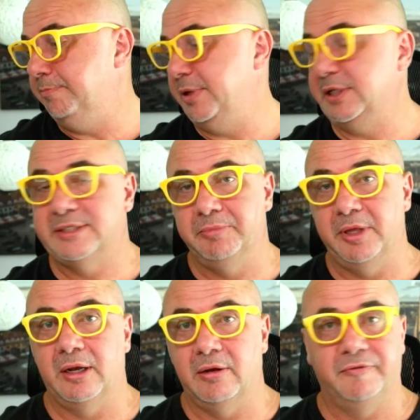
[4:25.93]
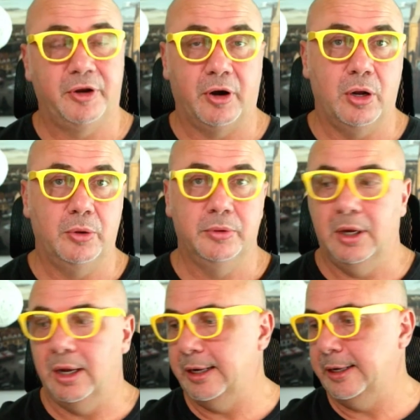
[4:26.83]
build something of their own.
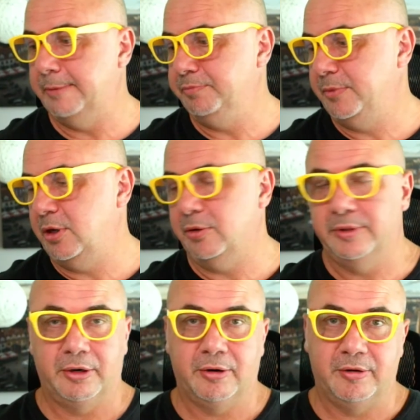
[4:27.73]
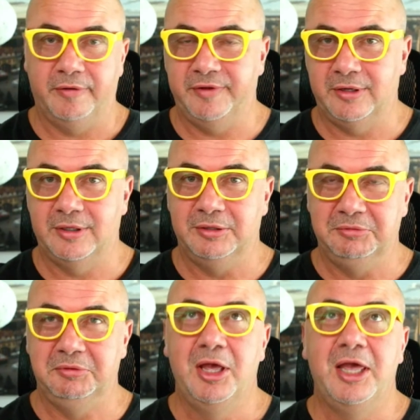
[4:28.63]
Their
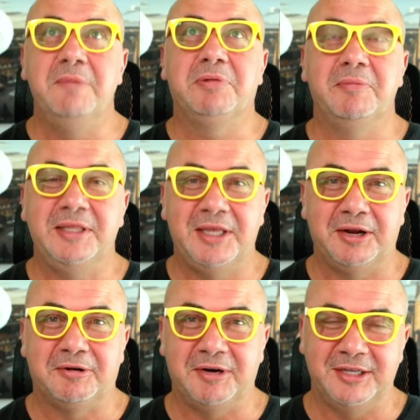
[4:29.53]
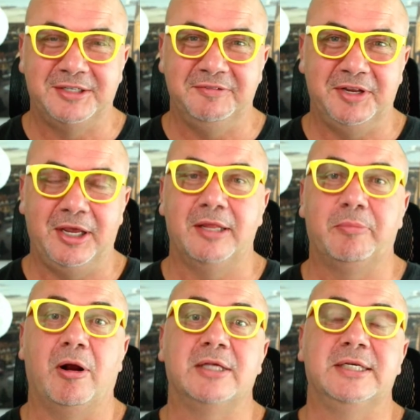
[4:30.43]
implement their creativity in the
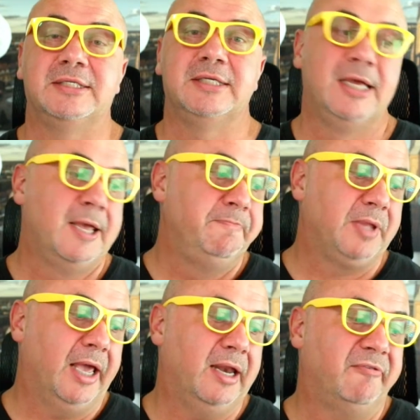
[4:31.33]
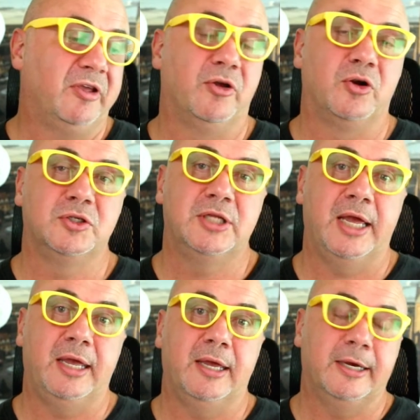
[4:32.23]
process. And every
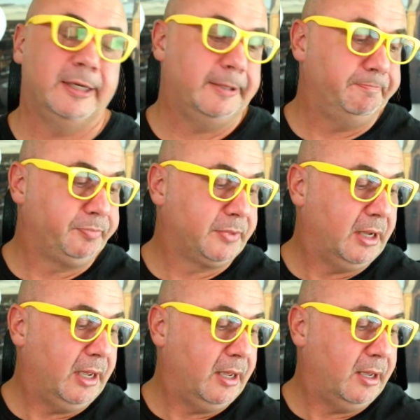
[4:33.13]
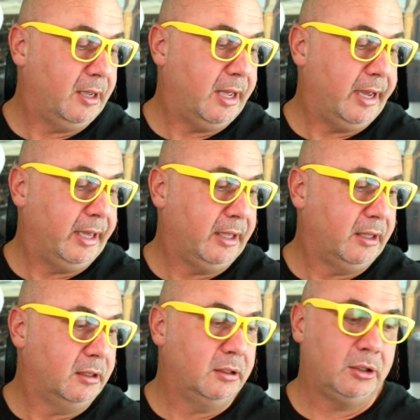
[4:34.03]
Thursday, I
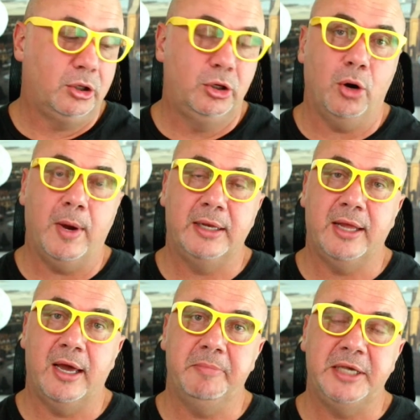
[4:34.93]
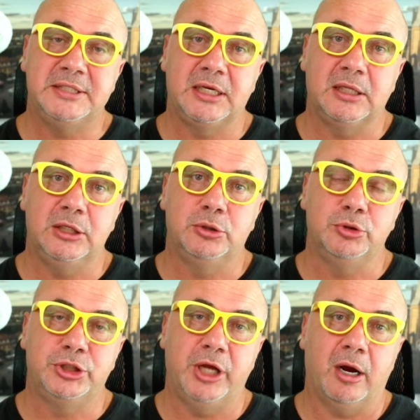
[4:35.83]
go online basically to
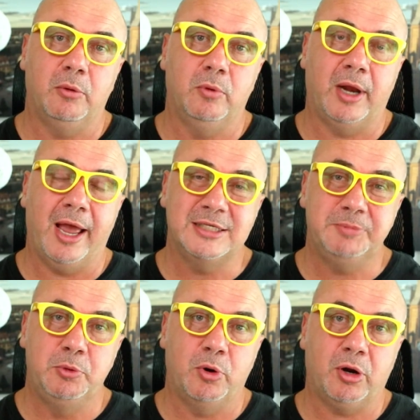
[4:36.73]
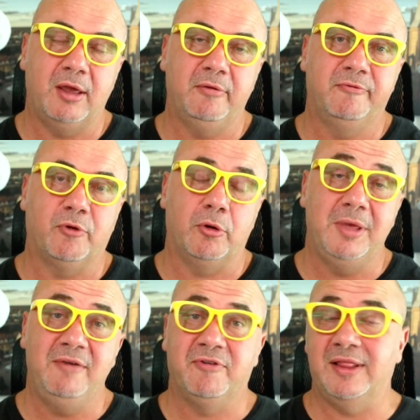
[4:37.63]
share what has been working for
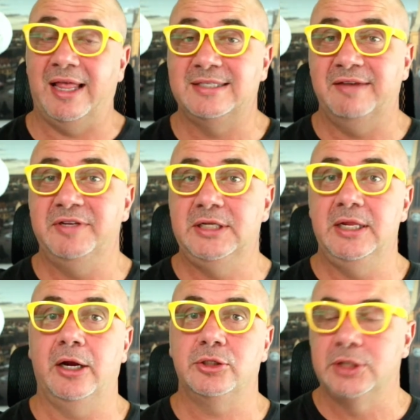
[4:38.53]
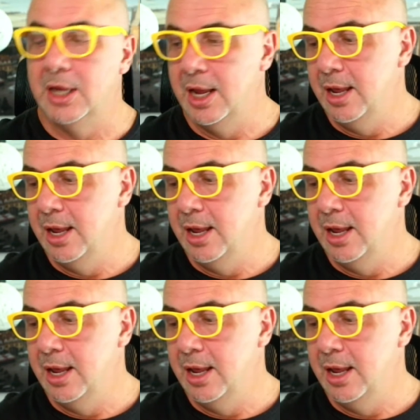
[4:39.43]
me for the last 17 years.